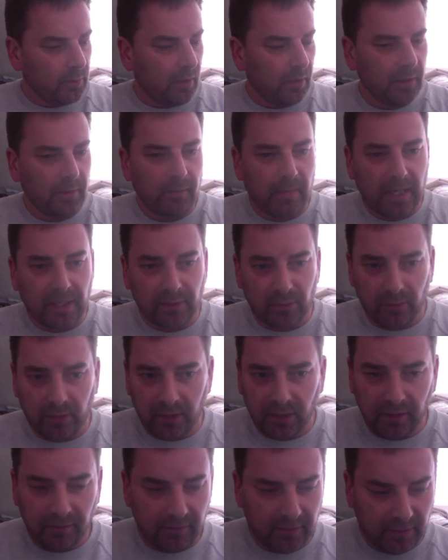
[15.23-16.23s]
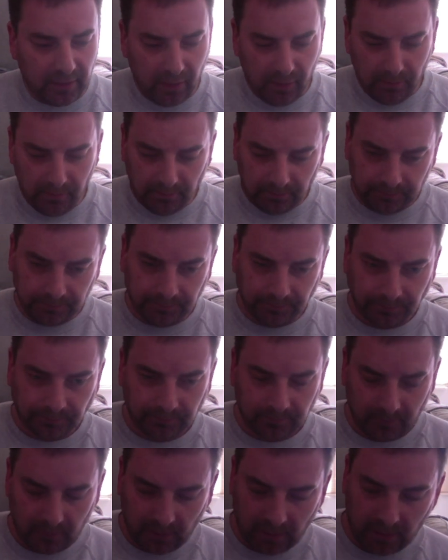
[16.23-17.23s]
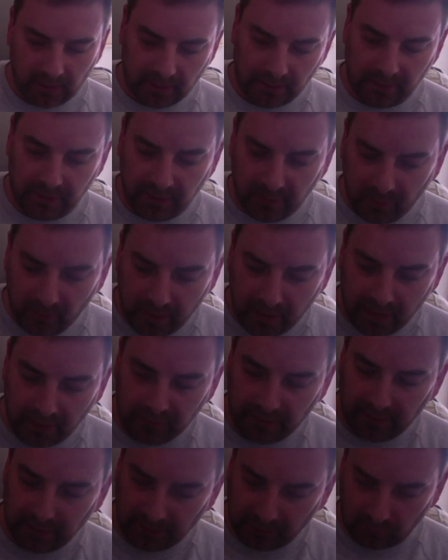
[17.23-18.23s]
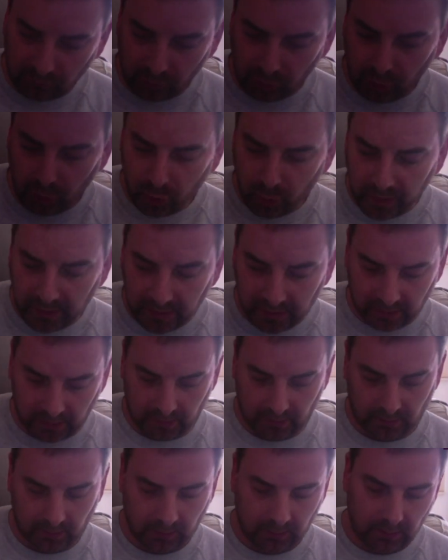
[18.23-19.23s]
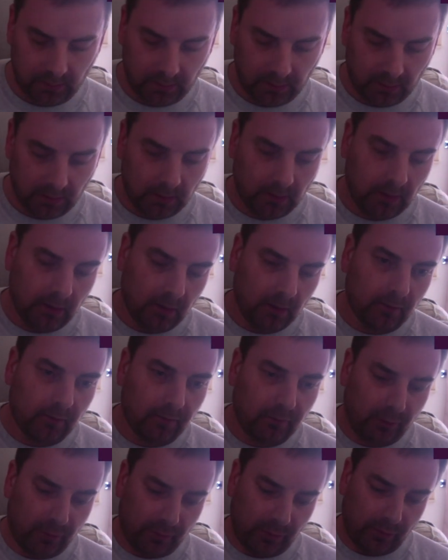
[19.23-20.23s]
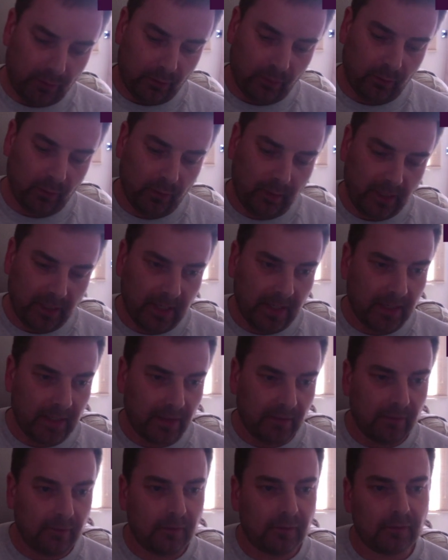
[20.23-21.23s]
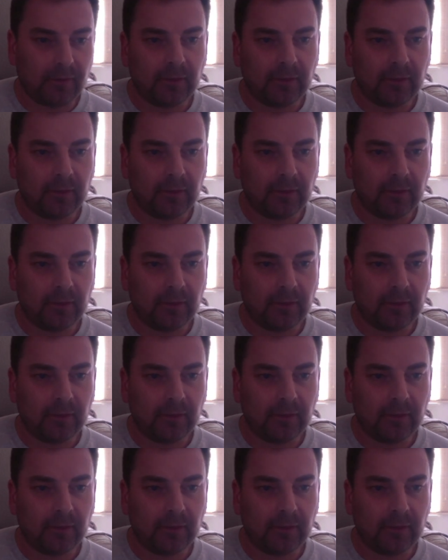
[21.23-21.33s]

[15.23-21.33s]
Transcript: welcome back to another video, and here we have a little treat for you. We have...